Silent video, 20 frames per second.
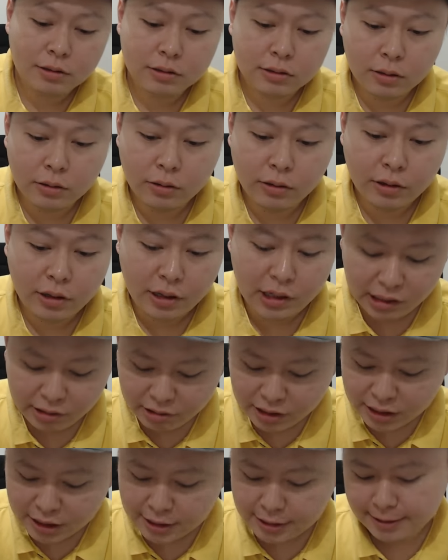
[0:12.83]
So
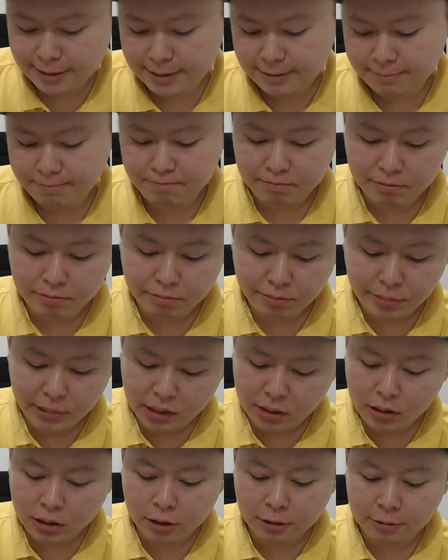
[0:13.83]
here it is,
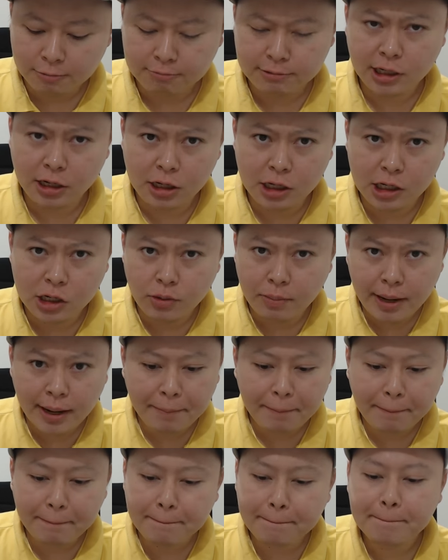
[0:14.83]
Menon, the new
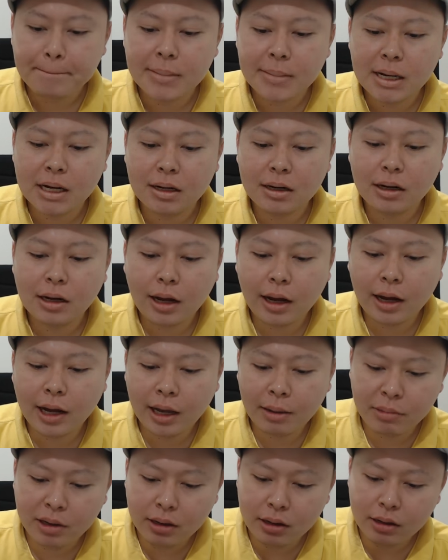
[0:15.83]
map.
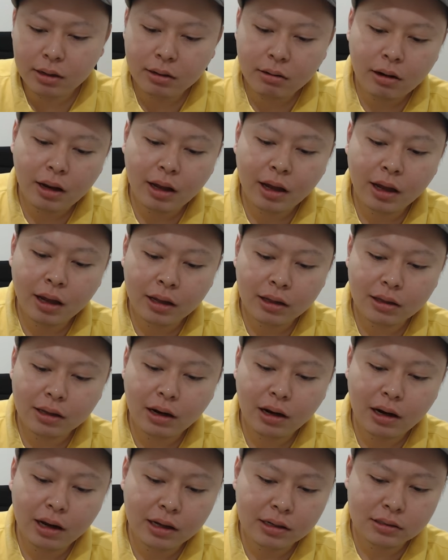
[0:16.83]
I'm here at
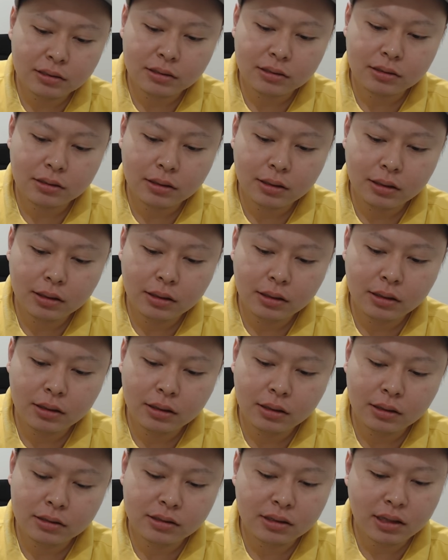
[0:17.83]
the last
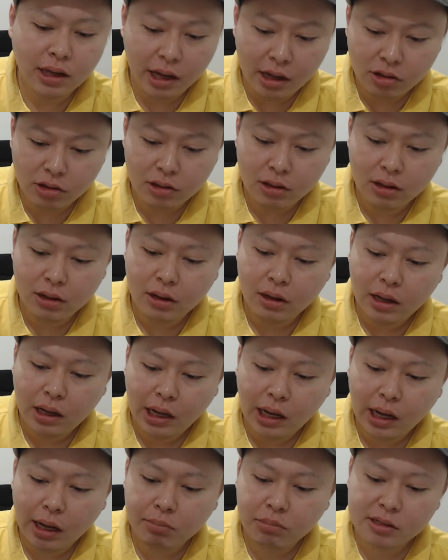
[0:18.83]
uh, stage,
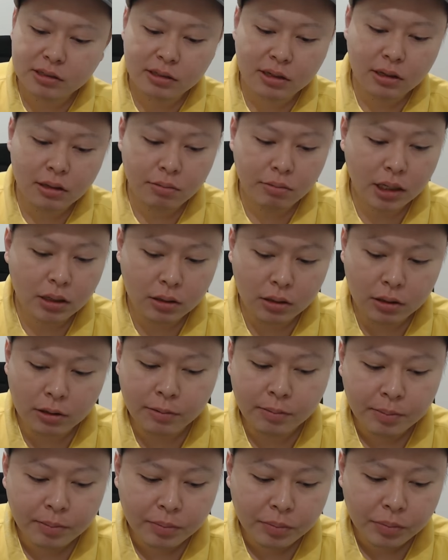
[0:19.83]
Empty Steel
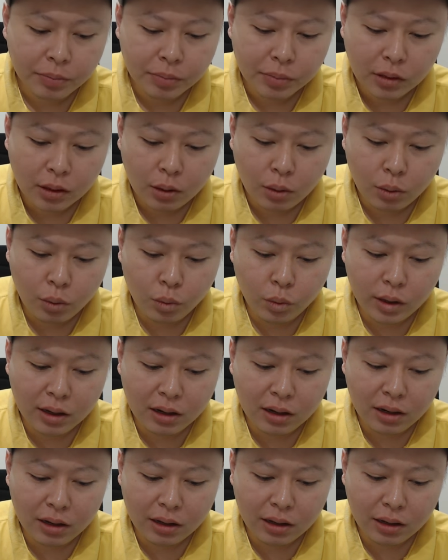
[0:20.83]
Menon.
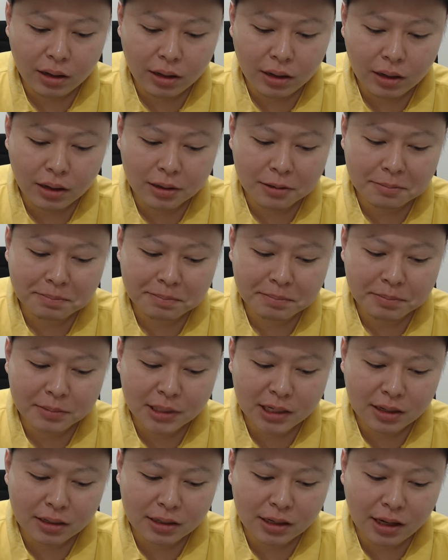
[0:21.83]
Well,
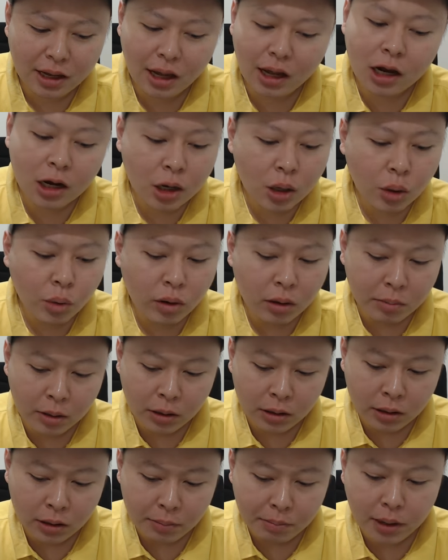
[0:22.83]
the
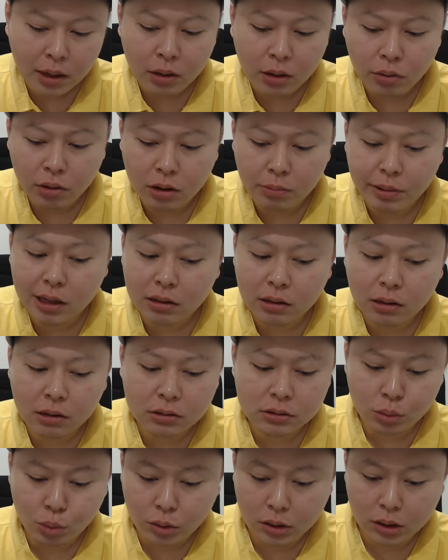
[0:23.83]
unknowable power,
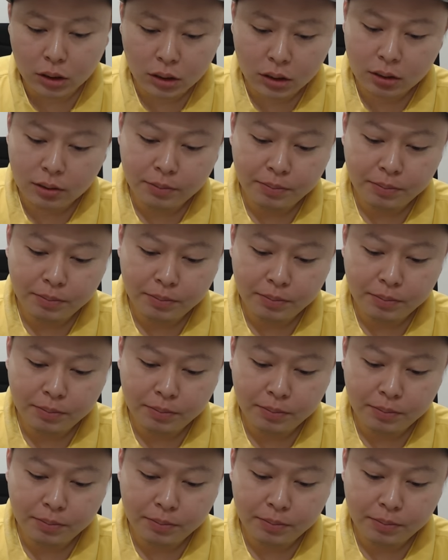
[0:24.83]
battles won.